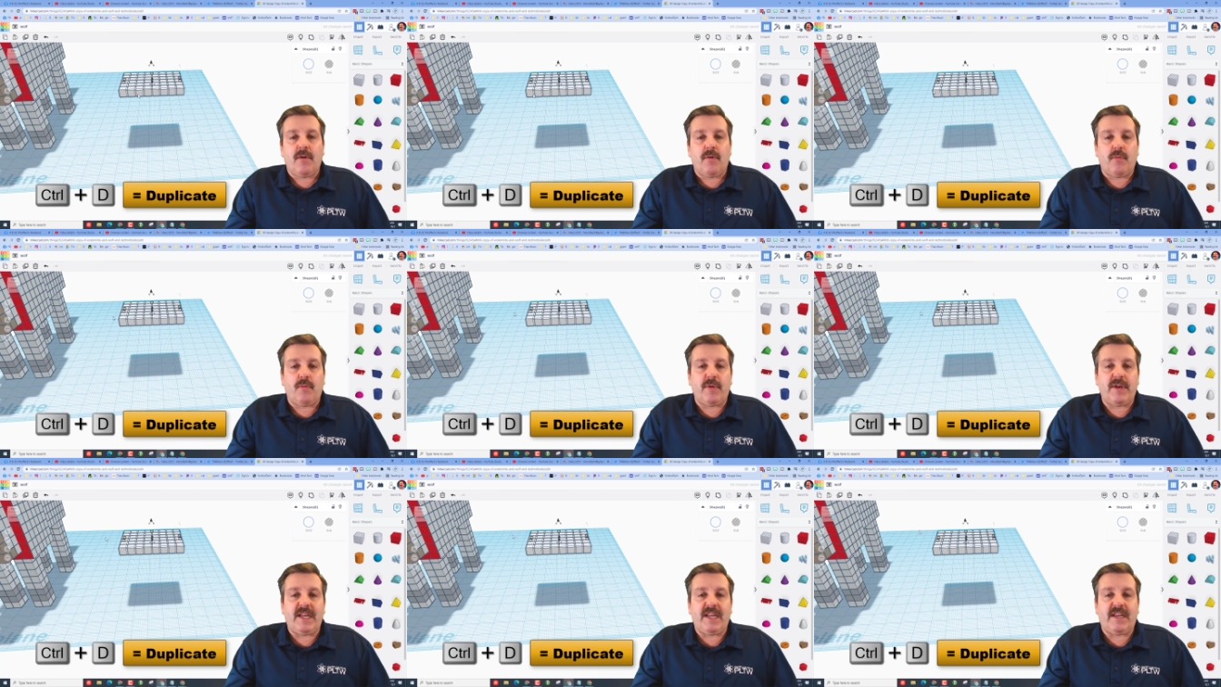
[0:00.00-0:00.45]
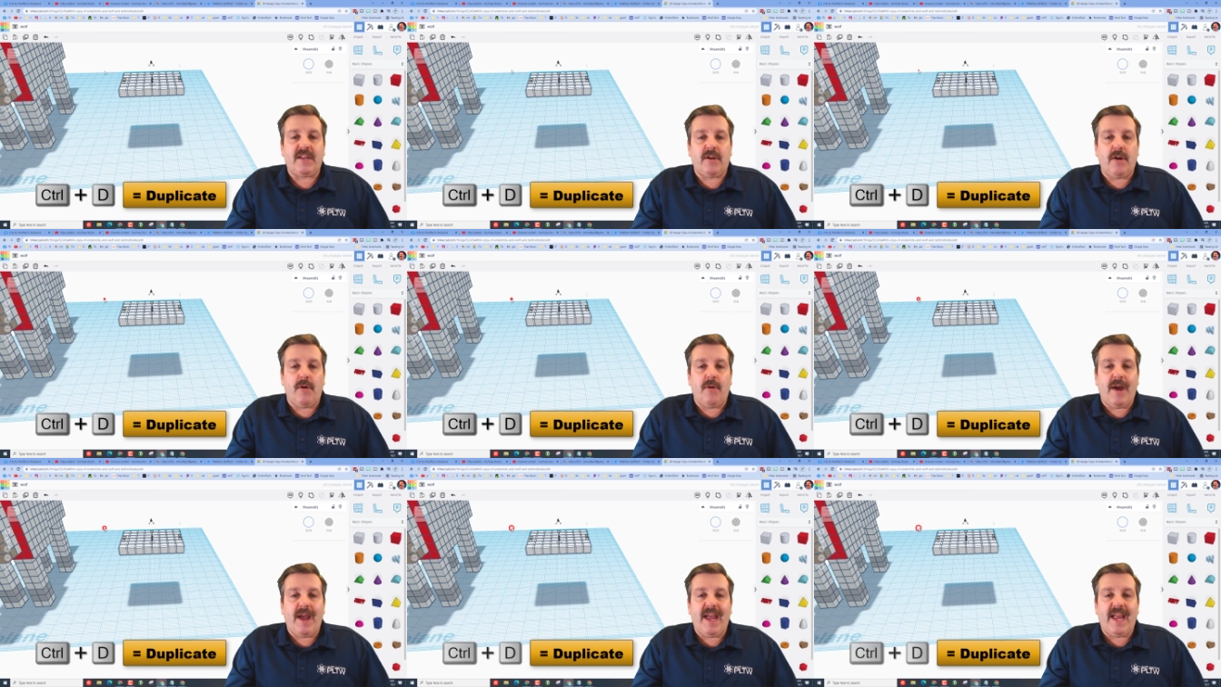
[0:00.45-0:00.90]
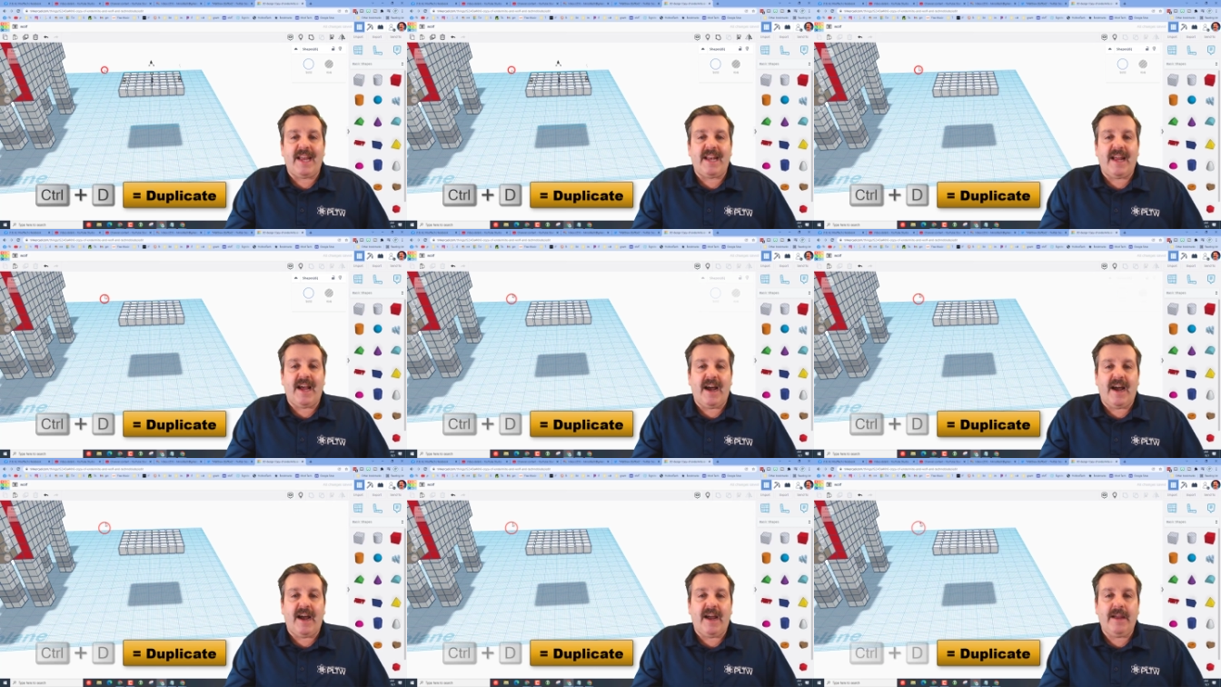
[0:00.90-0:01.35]
We need to go eight
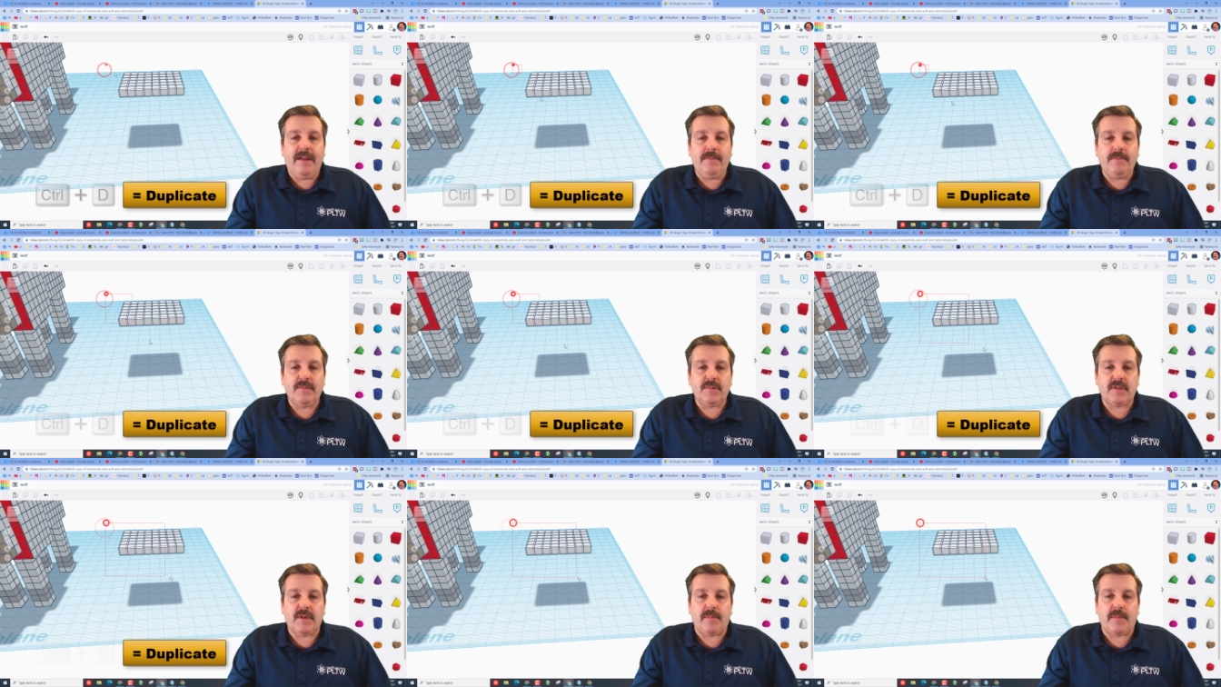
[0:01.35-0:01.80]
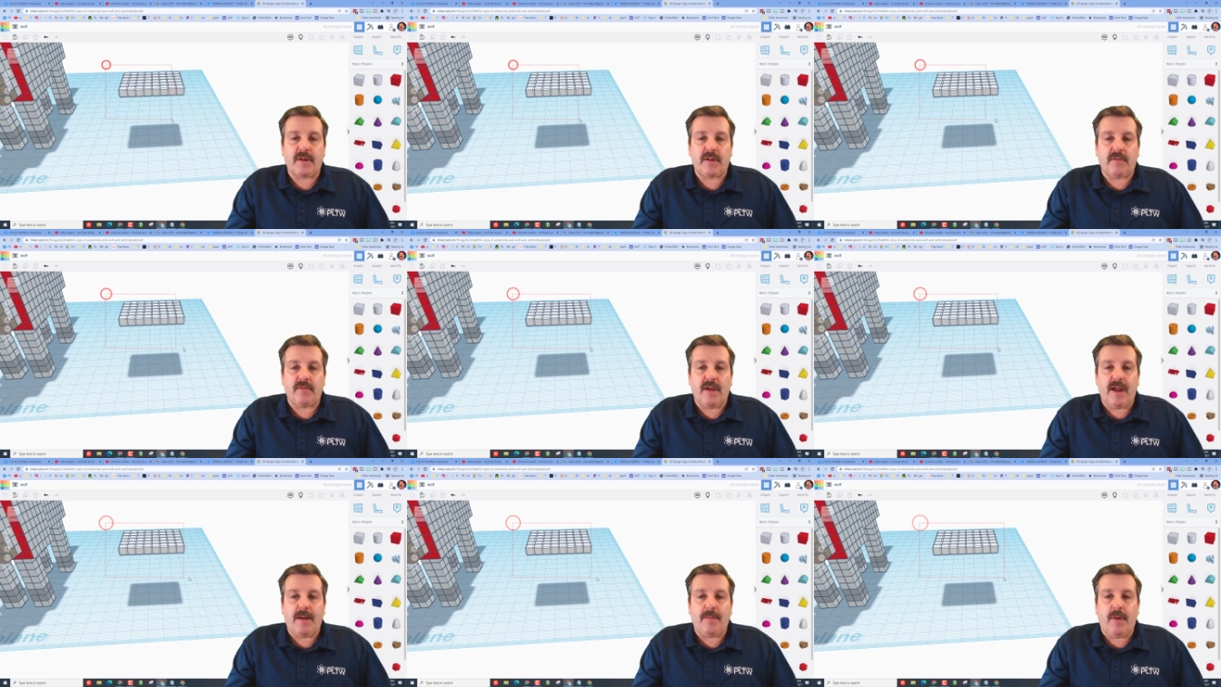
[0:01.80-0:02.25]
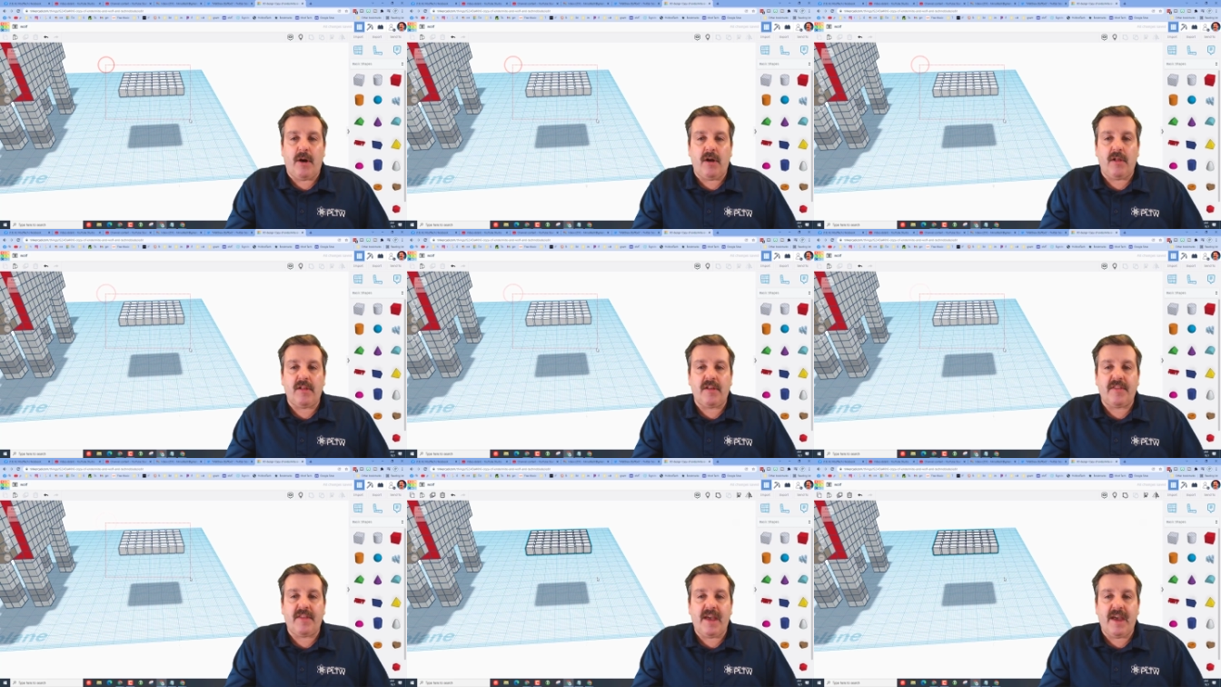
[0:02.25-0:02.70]
high, so I'm gonna grab
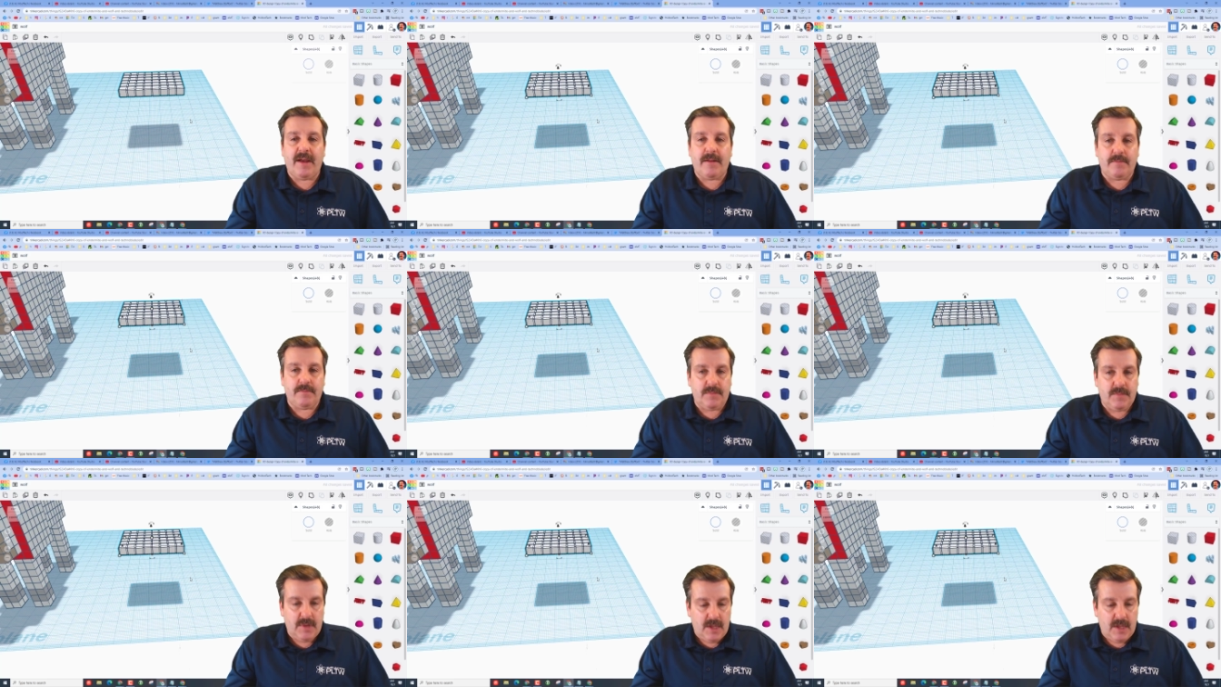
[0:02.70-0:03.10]
all of that,